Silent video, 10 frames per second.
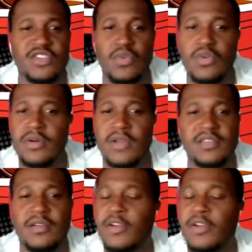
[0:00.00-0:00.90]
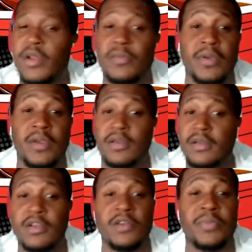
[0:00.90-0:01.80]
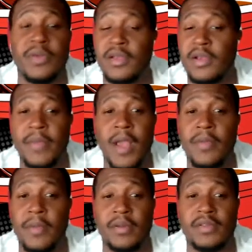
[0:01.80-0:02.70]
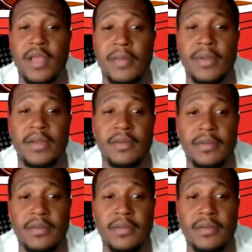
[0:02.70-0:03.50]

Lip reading: Sewell, that's a great pick, good pick. I'm happy about that, man.